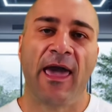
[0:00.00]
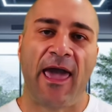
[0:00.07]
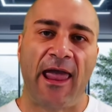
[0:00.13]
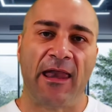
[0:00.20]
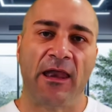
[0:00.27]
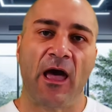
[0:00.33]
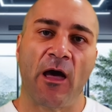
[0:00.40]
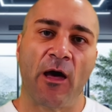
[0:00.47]

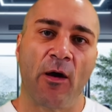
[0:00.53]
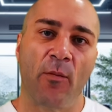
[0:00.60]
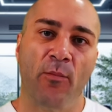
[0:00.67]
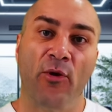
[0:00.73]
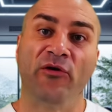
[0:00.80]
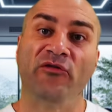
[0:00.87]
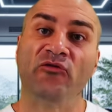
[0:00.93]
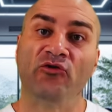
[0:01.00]
And a
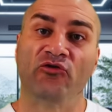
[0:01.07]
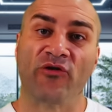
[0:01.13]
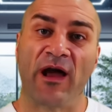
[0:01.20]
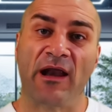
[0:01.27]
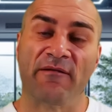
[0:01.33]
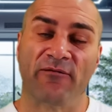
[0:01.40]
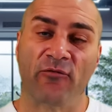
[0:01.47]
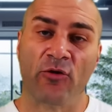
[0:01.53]
personal
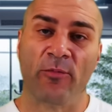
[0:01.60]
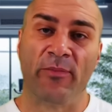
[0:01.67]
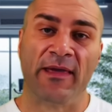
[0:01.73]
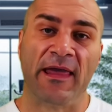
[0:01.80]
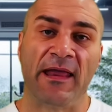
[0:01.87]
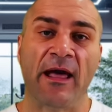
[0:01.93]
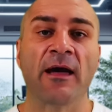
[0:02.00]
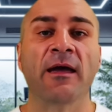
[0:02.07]
trainer for a
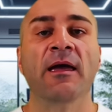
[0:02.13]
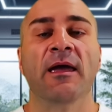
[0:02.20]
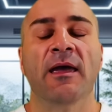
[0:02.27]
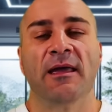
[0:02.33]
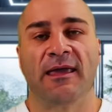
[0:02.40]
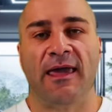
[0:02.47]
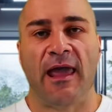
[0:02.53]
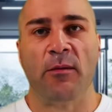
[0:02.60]
beginner
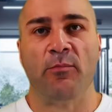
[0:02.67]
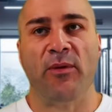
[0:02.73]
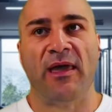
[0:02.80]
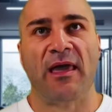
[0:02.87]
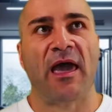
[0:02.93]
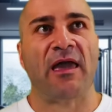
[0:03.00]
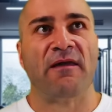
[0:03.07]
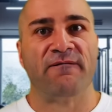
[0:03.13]
can
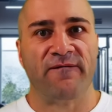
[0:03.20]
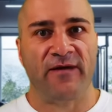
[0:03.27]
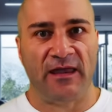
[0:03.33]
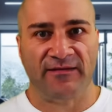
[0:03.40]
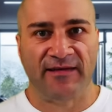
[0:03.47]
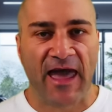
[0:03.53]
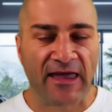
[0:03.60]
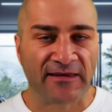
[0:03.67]
be a
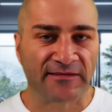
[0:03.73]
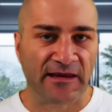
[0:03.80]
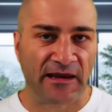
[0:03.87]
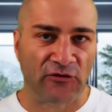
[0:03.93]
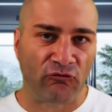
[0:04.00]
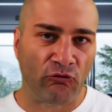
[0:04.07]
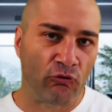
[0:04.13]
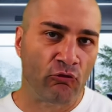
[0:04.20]

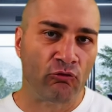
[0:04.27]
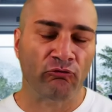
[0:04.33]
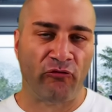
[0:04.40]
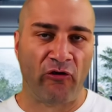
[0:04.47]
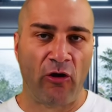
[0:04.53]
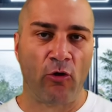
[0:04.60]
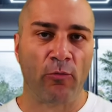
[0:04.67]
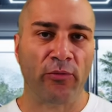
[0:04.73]
fantastic tool
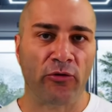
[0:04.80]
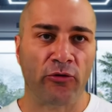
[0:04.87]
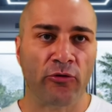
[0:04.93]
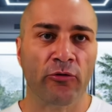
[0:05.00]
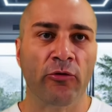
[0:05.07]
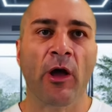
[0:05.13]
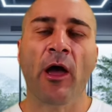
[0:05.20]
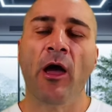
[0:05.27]
to help
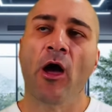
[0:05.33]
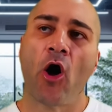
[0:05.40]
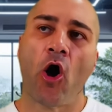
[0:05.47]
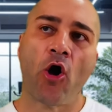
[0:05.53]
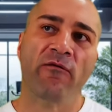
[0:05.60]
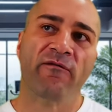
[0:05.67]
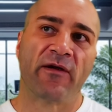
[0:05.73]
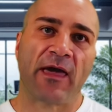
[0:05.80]
you
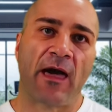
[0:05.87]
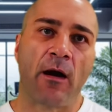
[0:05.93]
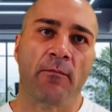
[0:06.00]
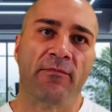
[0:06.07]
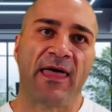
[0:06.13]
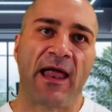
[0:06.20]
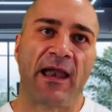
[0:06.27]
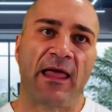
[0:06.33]

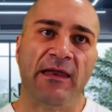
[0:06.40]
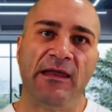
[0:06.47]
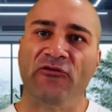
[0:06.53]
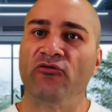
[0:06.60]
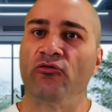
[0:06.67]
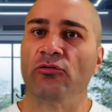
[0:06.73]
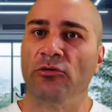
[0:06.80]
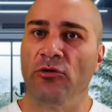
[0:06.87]
overcome that
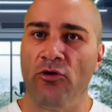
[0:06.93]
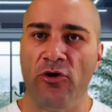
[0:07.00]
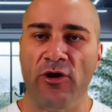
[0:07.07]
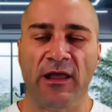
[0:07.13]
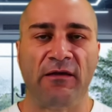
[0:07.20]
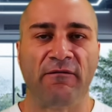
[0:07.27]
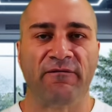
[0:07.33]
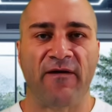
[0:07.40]
initial
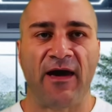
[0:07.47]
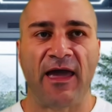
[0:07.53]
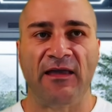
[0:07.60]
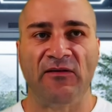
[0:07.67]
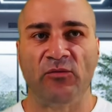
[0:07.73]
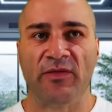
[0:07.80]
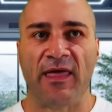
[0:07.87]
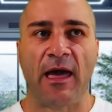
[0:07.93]
learning
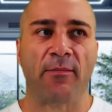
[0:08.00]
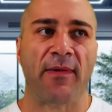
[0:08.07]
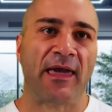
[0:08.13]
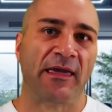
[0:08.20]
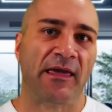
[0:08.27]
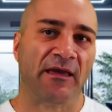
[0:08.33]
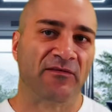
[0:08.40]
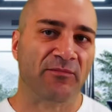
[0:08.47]
phase without
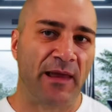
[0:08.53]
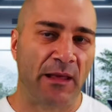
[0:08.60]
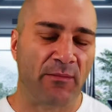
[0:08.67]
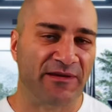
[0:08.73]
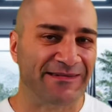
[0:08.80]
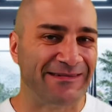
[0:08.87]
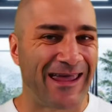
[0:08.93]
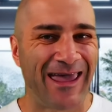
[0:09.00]
making as many
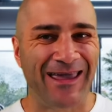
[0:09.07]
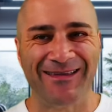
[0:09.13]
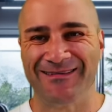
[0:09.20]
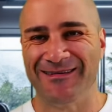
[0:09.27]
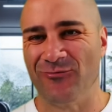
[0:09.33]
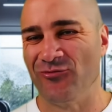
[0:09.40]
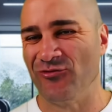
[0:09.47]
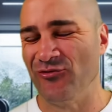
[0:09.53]

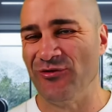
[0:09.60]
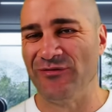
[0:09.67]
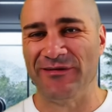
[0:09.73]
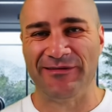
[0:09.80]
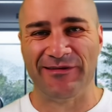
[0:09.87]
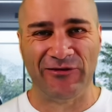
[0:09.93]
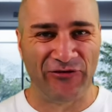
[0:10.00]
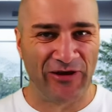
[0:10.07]
mistakes. It
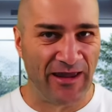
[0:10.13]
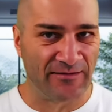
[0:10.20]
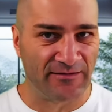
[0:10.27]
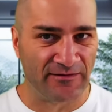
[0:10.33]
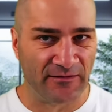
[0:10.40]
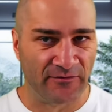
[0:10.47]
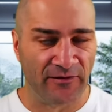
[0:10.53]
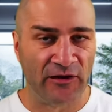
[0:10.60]
reduces the
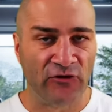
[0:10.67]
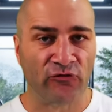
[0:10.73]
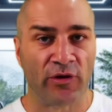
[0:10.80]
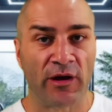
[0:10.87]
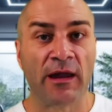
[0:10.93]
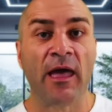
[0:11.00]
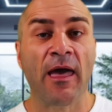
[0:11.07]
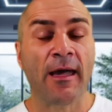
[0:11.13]
chances of
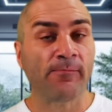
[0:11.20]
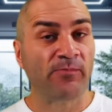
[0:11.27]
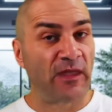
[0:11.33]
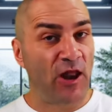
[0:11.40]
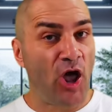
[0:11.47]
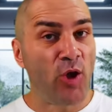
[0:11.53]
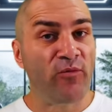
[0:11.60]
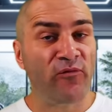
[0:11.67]
injury,
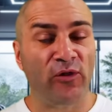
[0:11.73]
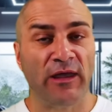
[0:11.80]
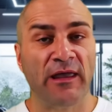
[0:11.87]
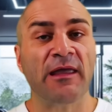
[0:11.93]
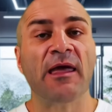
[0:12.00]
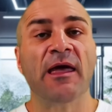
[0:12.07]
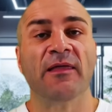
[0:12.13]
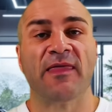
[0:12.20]
and
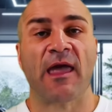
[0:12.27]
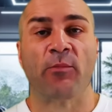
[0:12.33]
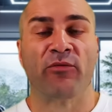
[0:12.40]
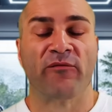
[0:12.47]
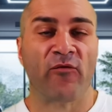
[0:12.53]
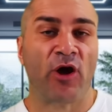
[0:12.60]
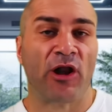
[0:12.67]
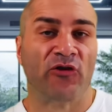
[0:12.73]
hopefully they
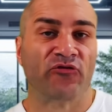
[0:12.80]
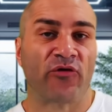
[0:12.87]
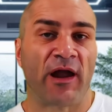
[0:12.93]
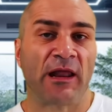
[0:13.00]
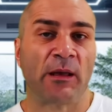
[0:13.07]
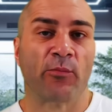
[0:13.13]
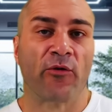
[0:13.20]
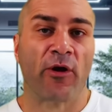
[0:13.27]
provide a
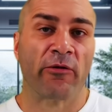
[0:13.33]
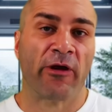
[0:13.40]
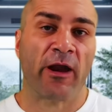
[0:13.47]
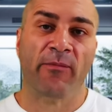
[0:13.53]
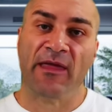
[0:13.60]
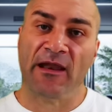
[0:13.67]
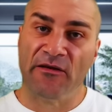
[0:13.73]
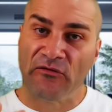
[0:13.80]
training
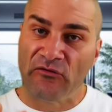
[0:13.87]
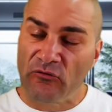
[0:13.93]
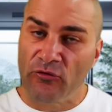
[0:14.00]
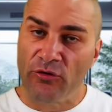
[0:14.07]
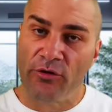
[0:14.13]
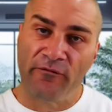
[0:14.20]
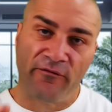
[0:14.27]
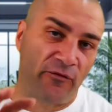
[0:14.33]
program that is
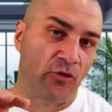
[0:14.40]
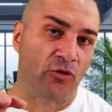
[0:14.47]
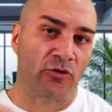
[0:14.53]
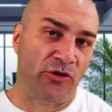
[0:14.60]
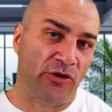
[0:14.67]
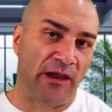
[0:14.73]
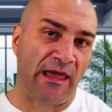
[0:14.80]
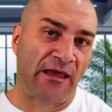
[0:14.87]
suited for your
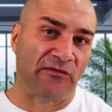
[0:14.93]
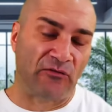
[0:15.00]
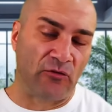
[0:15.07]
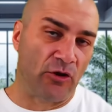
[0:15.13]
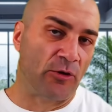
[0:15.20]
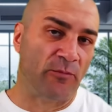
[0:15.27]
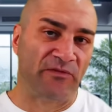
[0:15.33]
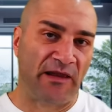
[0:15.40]
unique
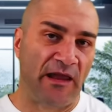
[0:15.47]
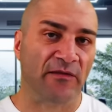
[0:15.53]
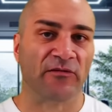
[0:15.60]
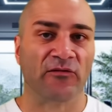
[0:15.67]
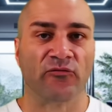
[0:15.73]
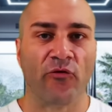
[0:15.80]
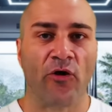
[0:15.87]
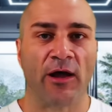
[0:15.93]

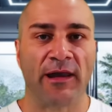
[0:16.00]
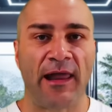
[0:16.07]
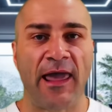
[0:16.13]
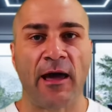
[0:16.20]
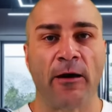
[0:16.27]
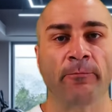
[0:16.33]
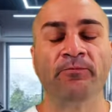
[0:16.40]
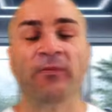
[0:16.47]
circumstances right now.